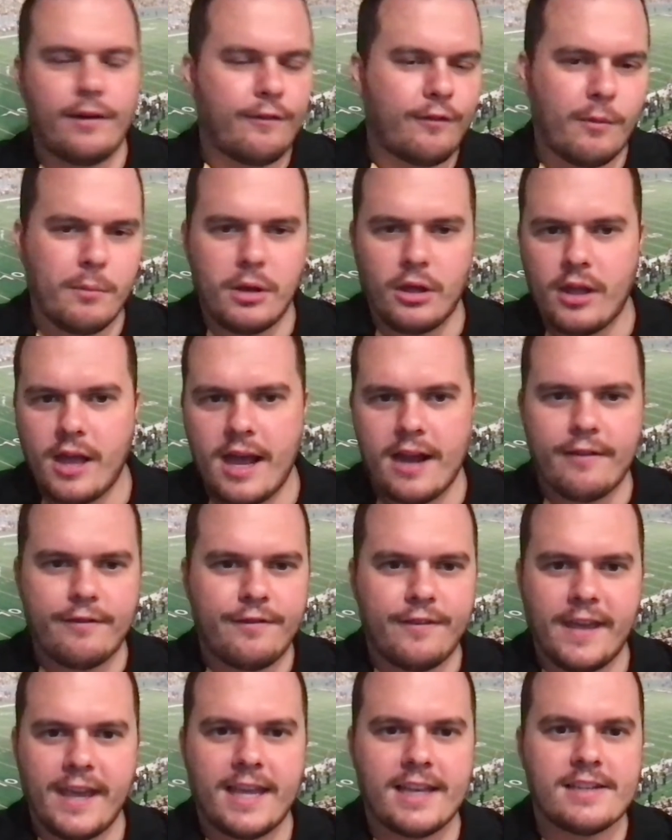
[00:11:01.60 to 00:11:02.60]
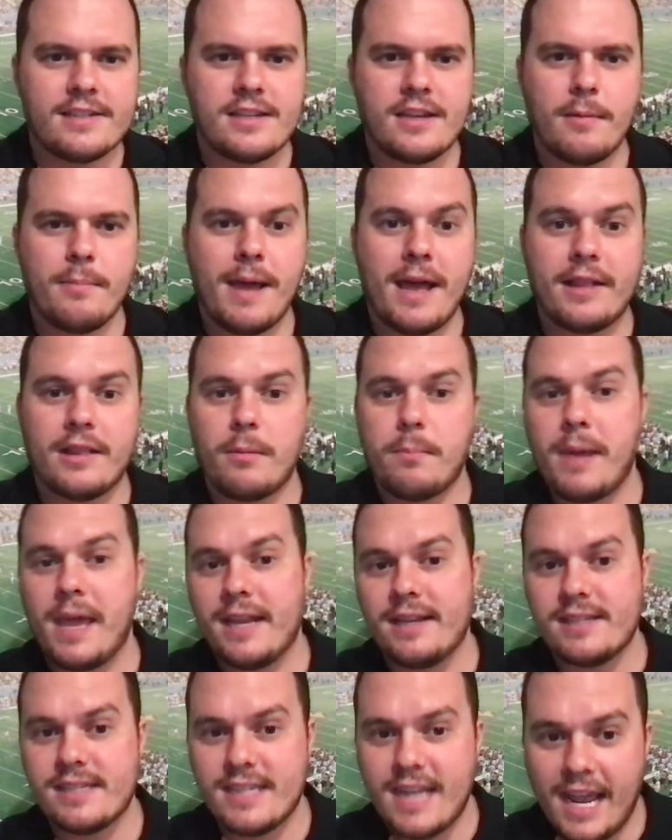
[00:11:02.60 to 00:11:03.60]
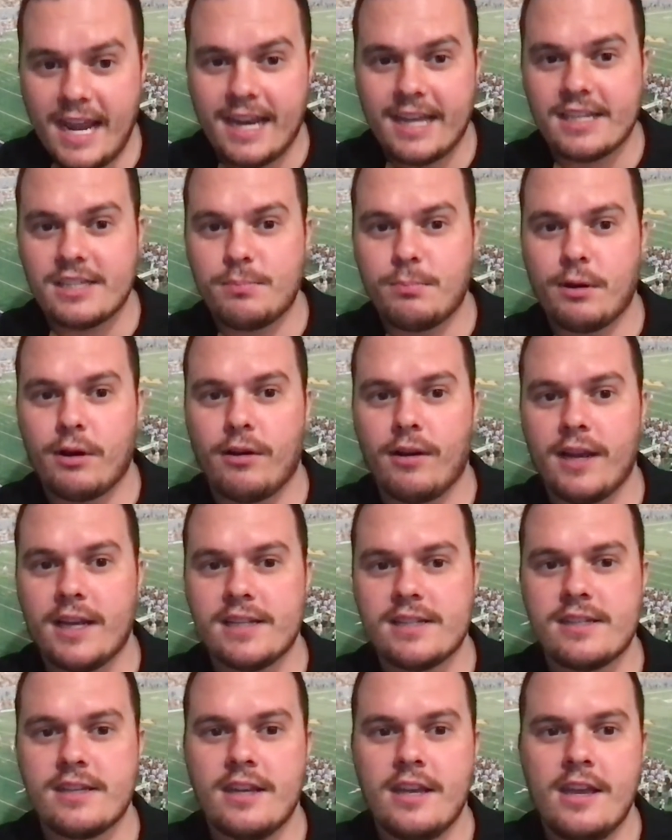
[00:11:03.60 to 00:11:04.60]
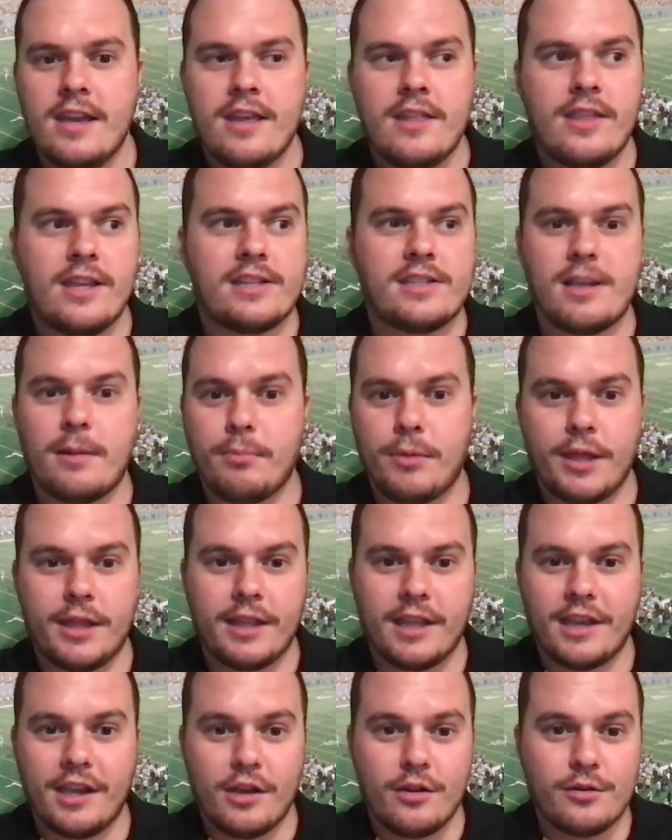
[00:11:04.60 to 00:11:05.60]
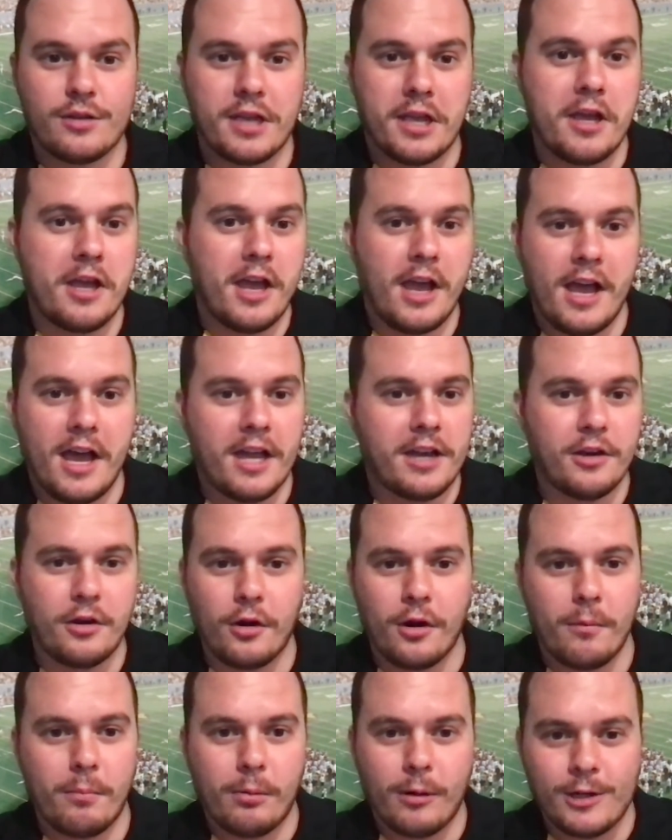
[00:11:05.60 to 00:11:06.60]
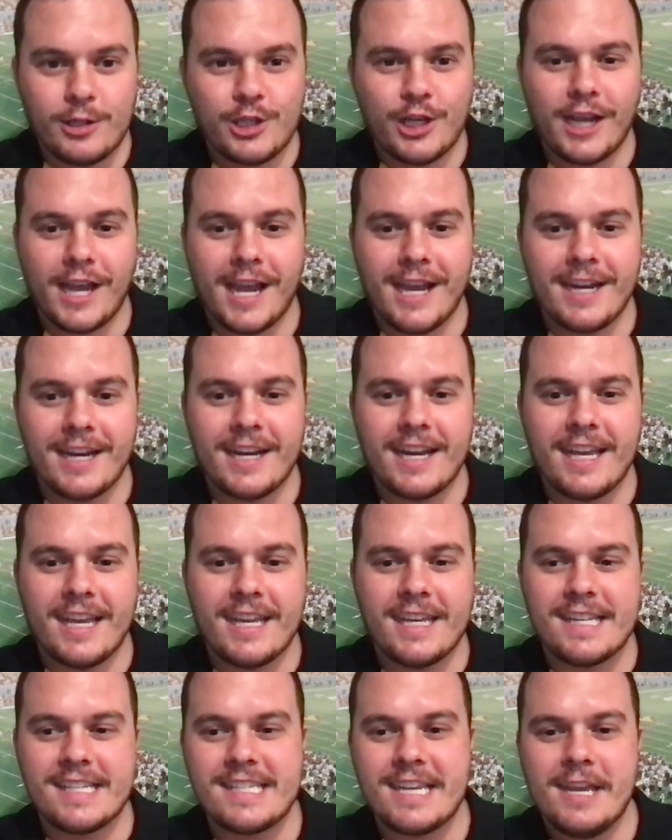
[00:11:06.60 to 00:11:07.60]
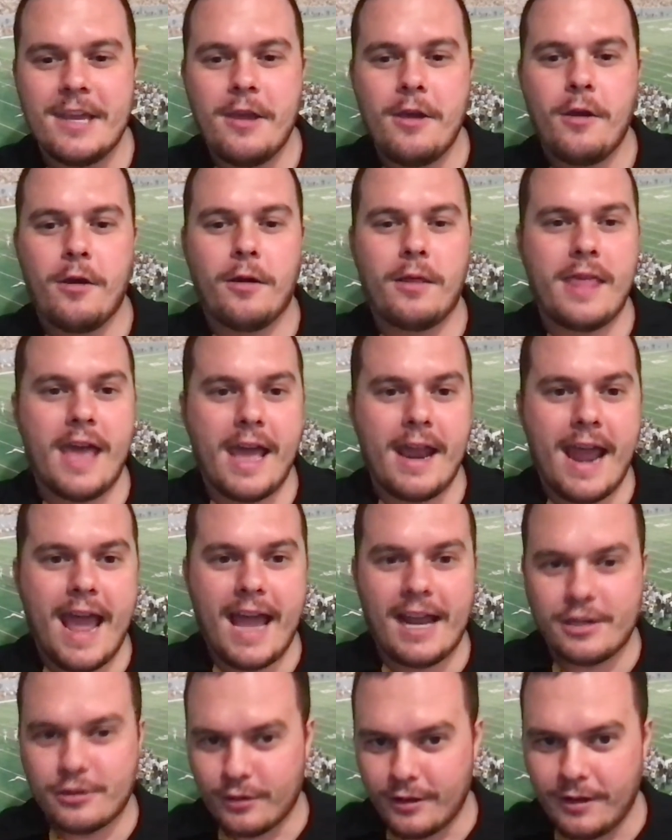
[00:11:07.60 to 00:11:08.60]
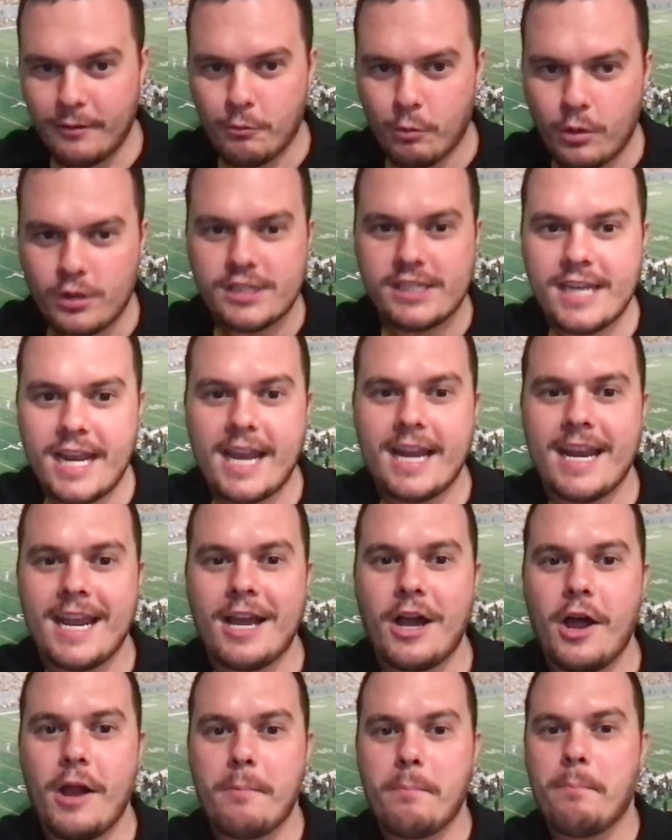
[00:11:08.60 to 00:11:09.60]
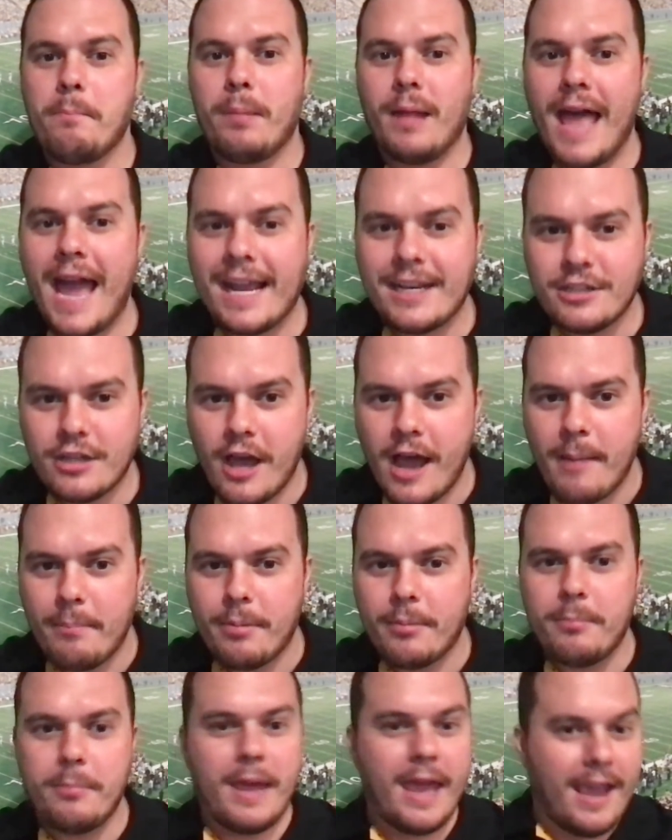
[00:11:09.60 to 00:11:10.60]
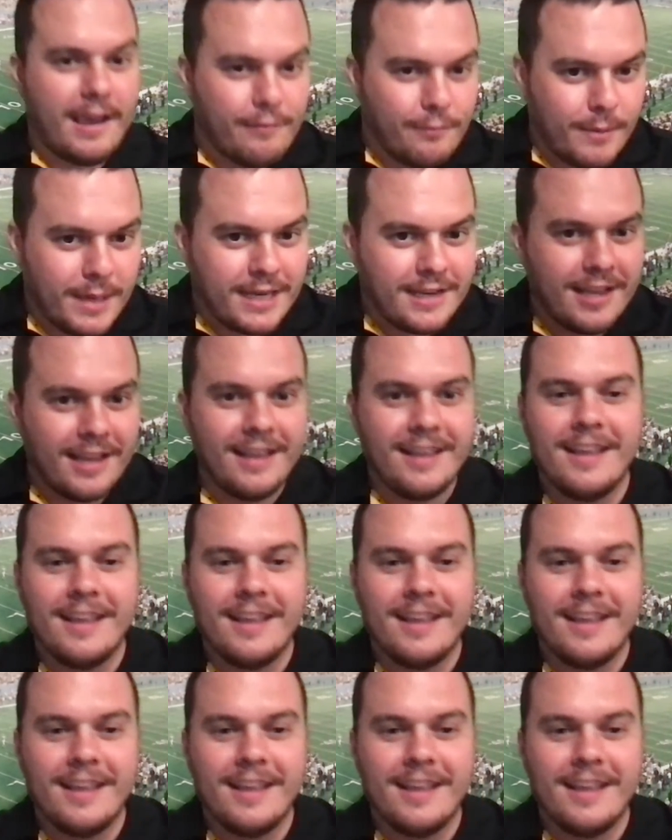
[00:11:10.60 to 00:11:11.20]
from a lot of fans about the Penn State experience, that something that goes underappreciated is that actually we're standing on blacktop pavement.